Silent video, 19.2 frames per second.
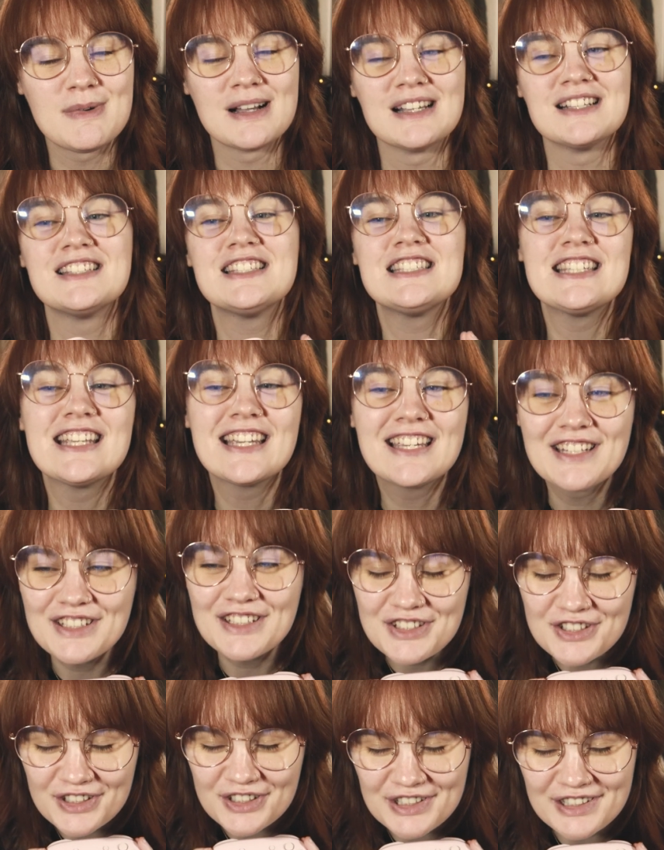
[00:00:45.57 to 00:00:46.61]

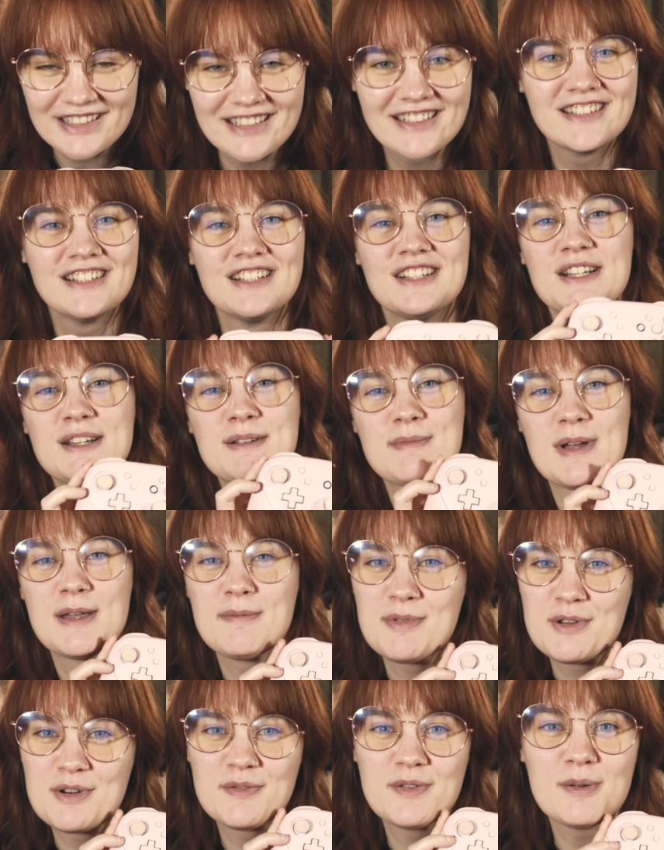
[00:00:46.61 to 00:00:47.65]
signature, my
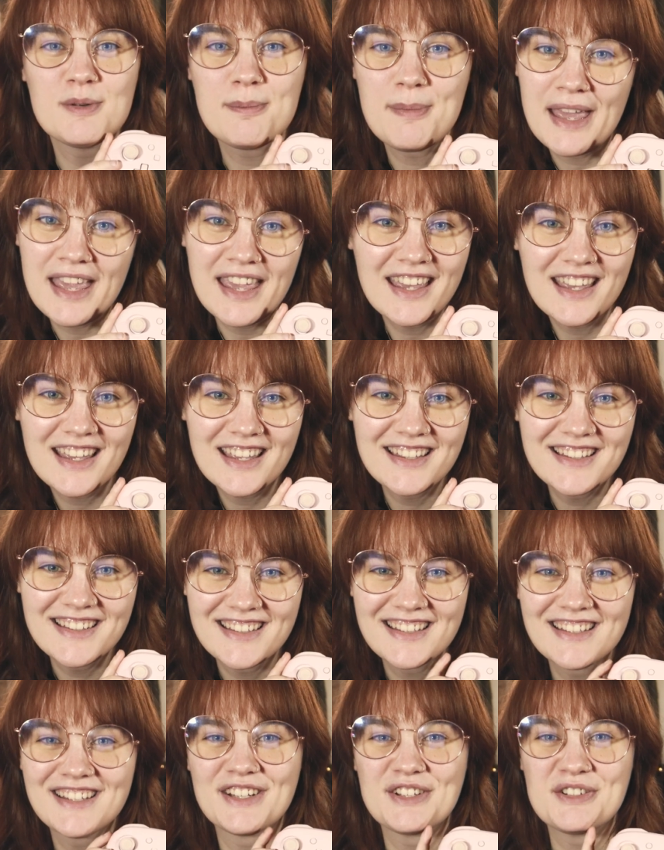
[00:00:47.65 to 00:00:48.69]
beautiful pink
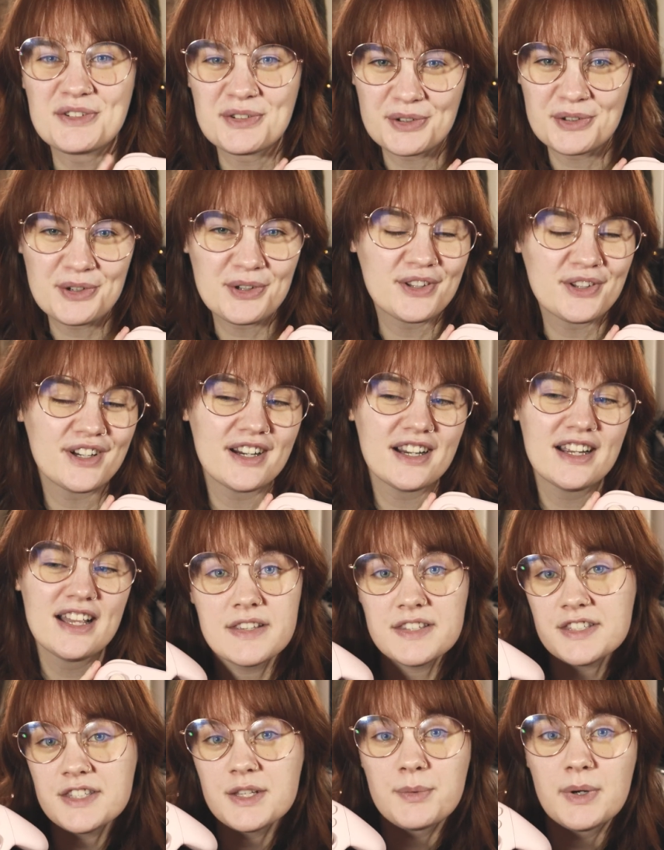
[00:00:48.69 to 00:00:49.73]
controller.
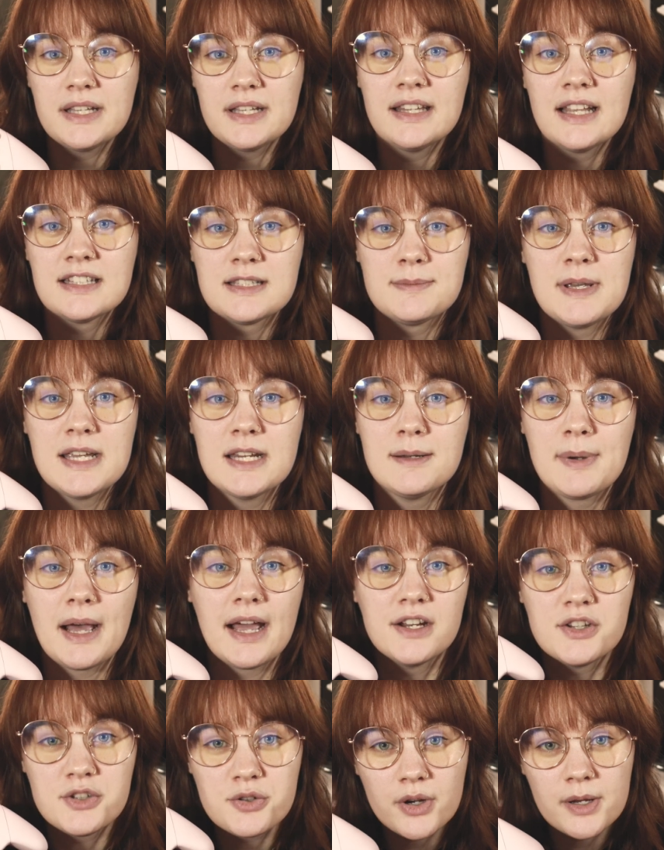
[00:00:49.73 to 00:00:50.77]
This is the one that's made
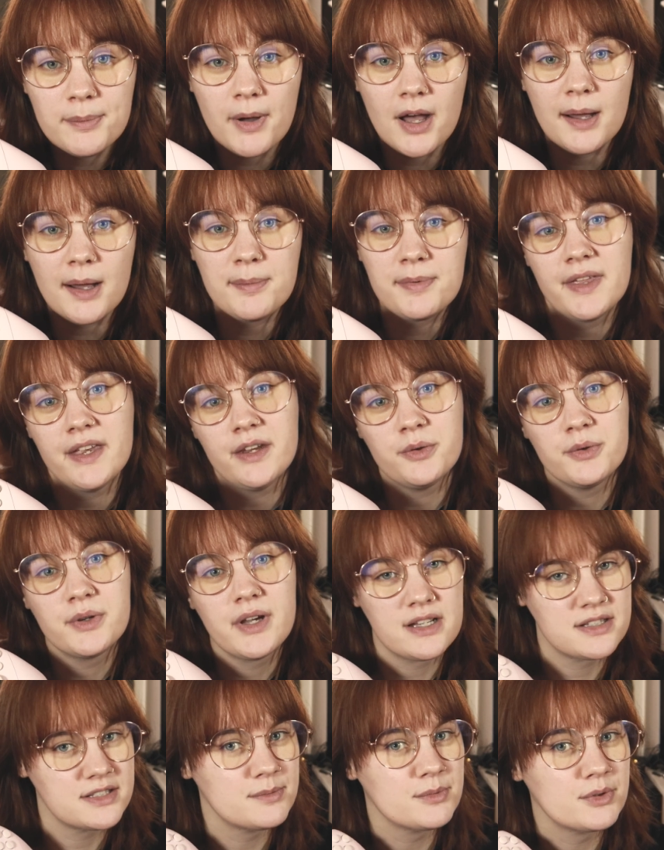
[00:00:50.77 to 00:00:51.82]
by Joy-Pop. They do
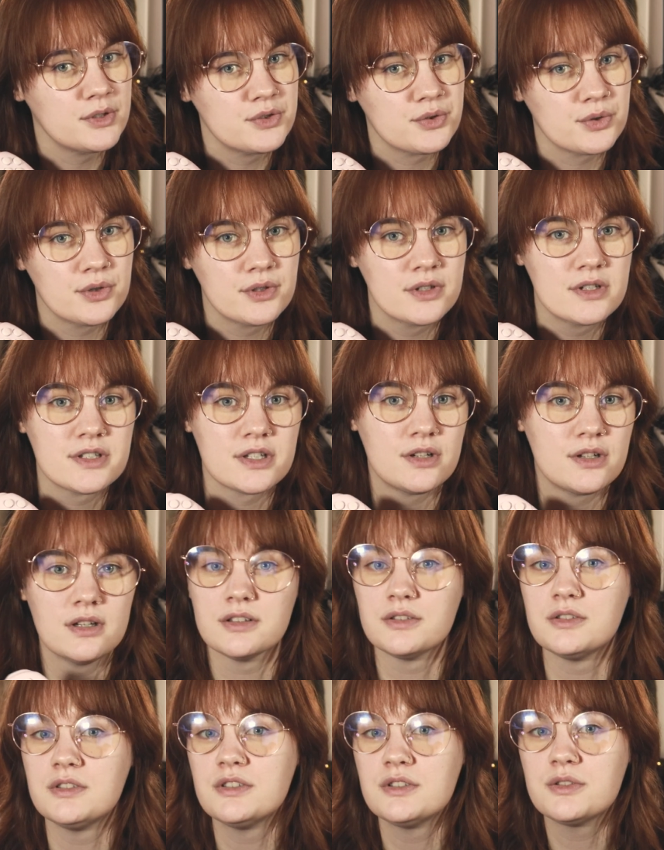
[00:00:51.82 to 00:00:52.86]
custom controllers in
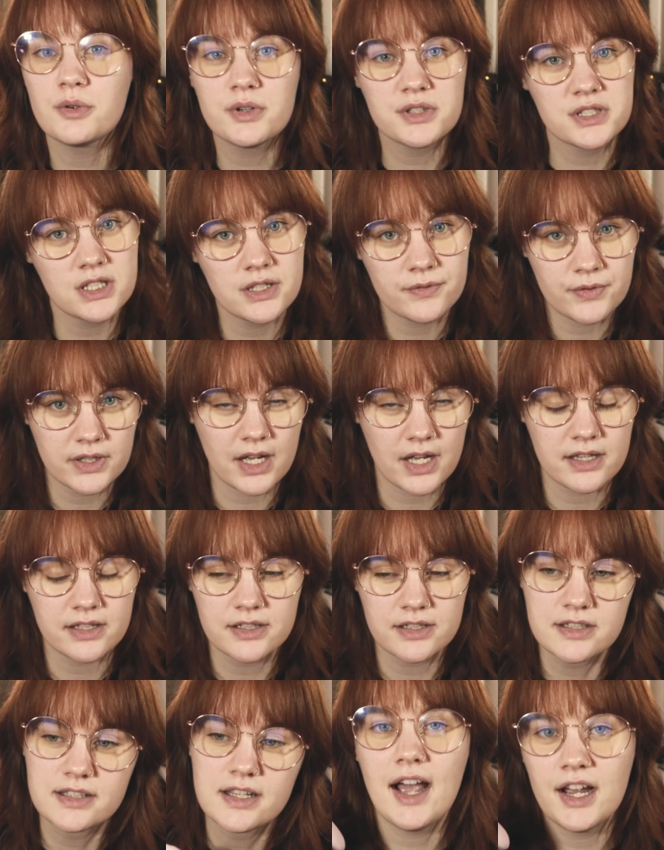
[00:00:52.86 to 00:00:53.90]
all sorts of different
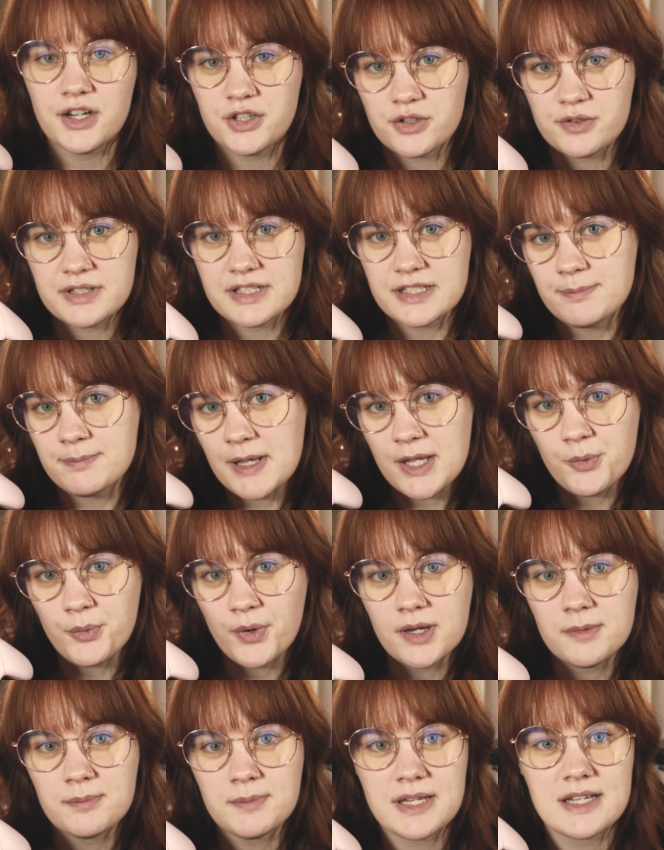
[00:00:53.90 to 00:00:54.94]
colors. I chose this pink
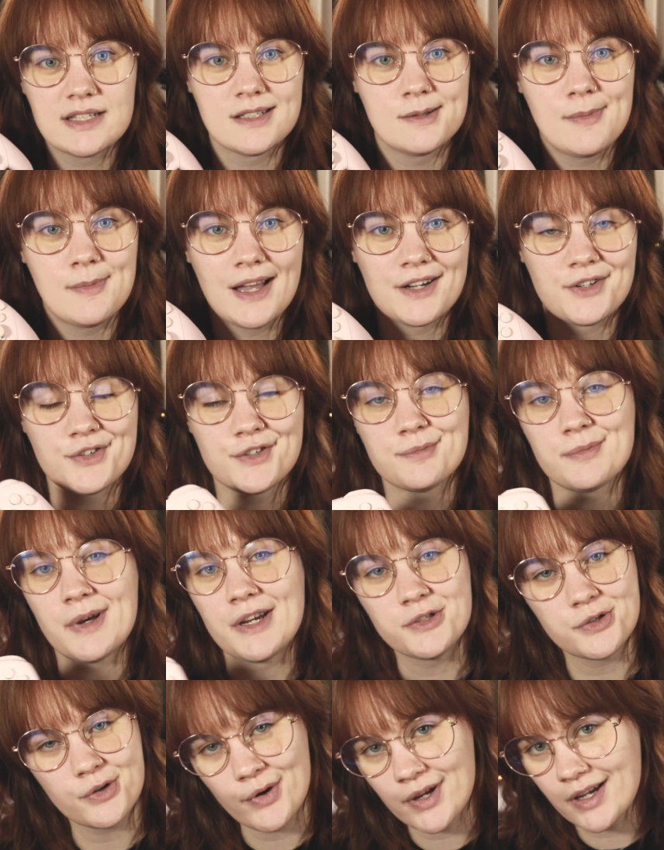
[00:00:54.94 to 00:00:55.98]
one because it matches
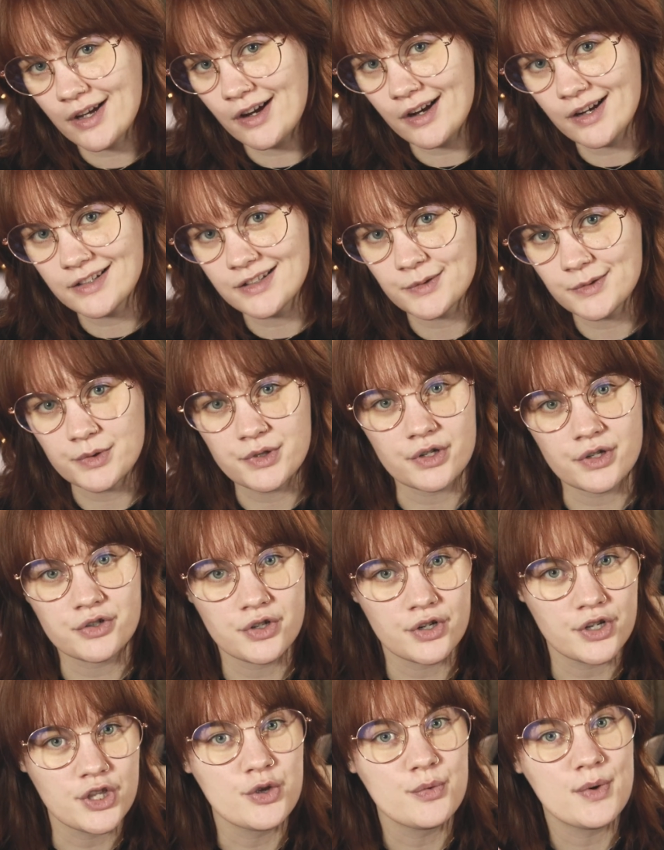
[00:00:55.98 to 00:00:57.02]
my Joy-Cons, which I'll
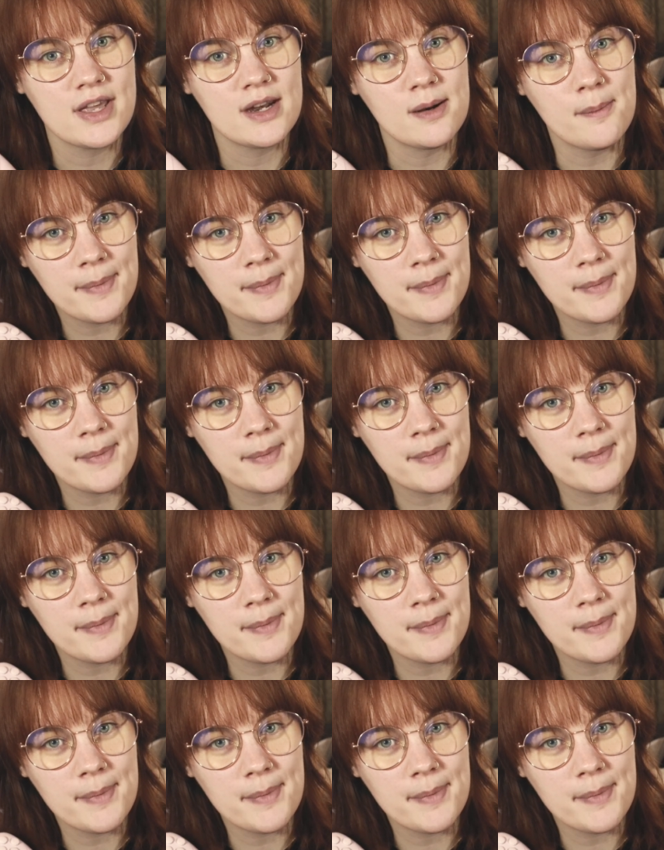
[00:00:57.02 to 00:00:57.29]
show you in a